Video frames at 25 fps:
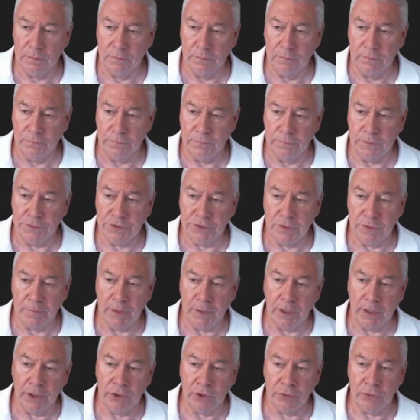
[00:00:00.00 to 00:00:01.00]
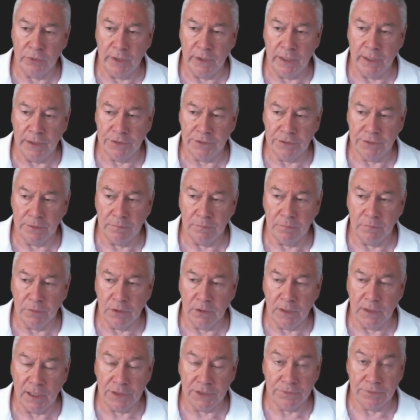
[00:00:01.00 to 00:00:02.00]
First, I'm going to create some
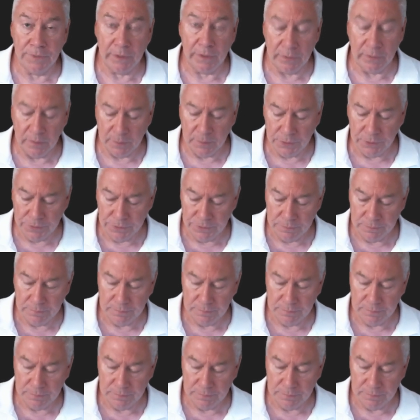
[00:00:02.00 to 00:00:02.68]
class variables.